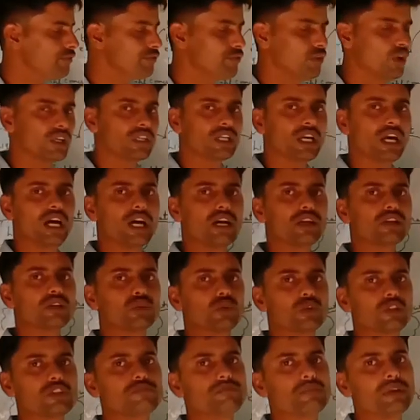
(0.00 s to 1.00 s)
what are
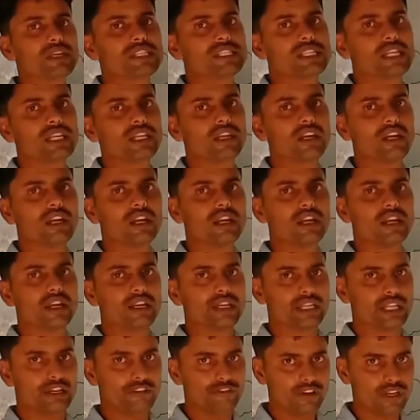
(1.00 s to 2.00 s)
those basic
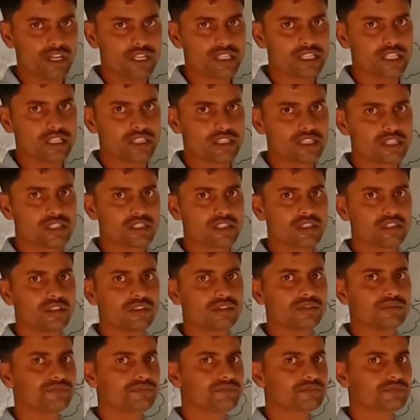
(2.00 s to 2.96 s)
definitions?